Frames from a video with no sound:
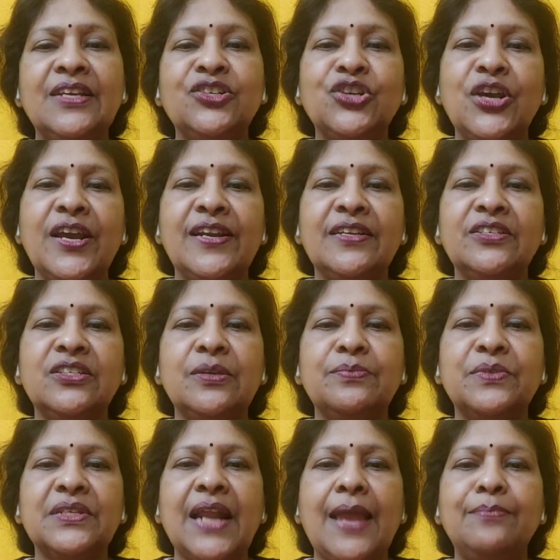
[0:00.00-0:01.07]
share and
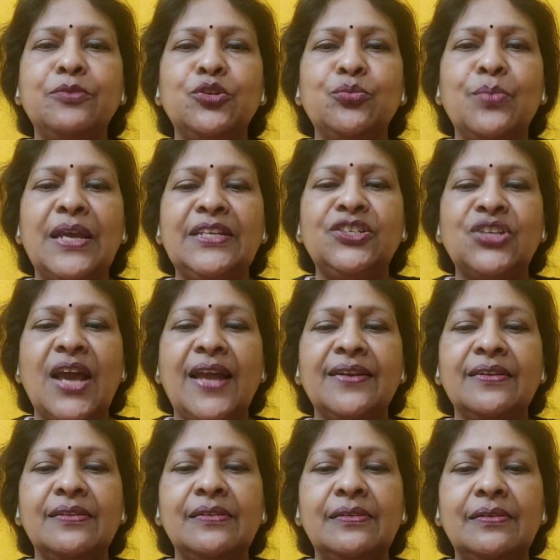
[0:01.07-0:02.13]
subscribe to my channel.